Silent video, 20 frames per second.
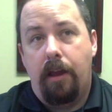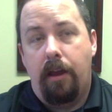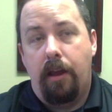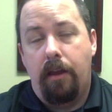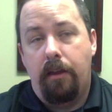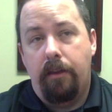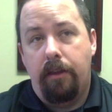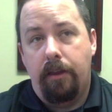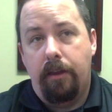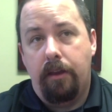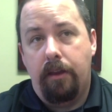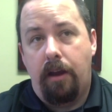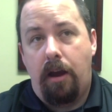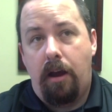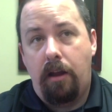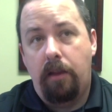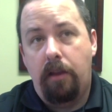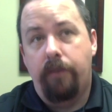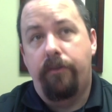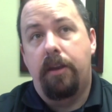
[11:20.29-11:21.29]
The,
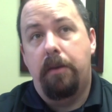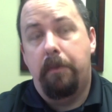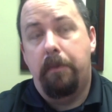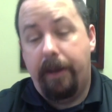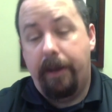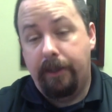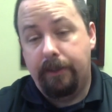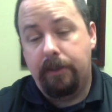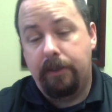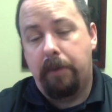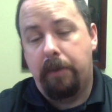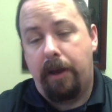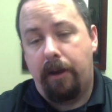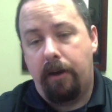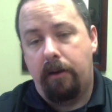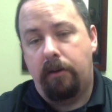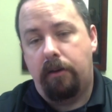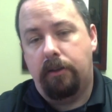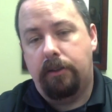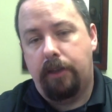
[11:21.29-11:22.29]
all of the debates about
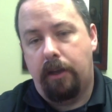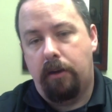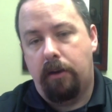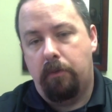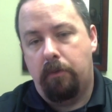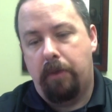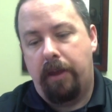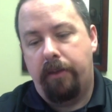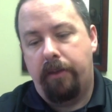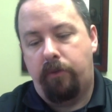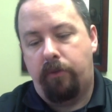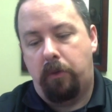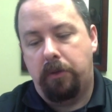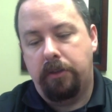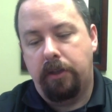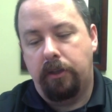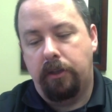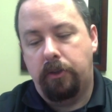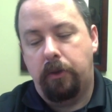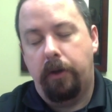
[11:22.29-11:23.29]
it are settled by the fourth
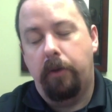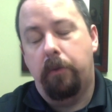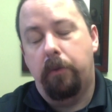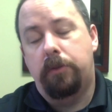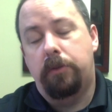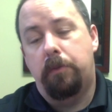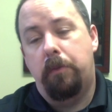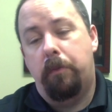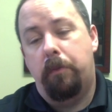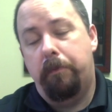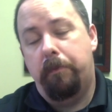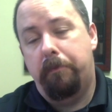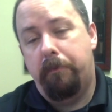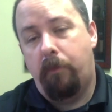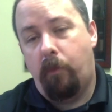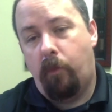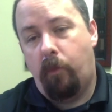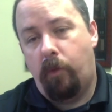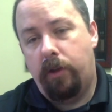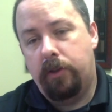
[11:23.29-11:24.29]
century, which
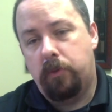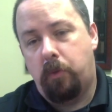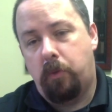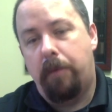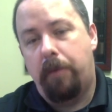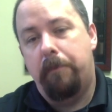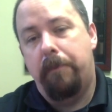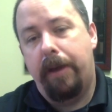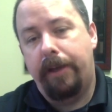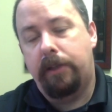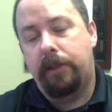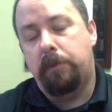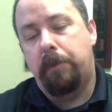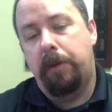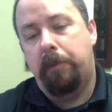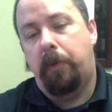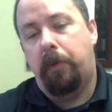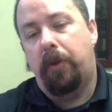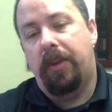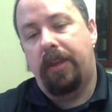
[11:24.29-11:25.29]
is what makes
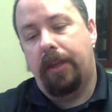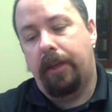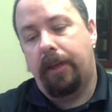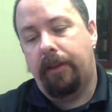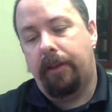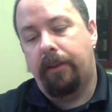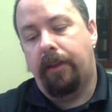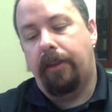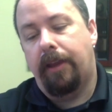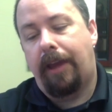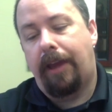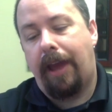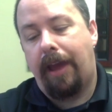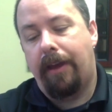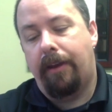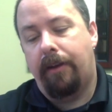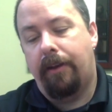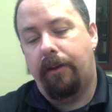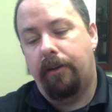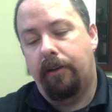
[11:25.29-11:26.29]
people think that the
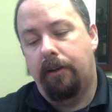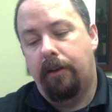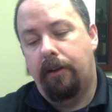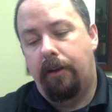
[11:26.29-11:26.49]
canon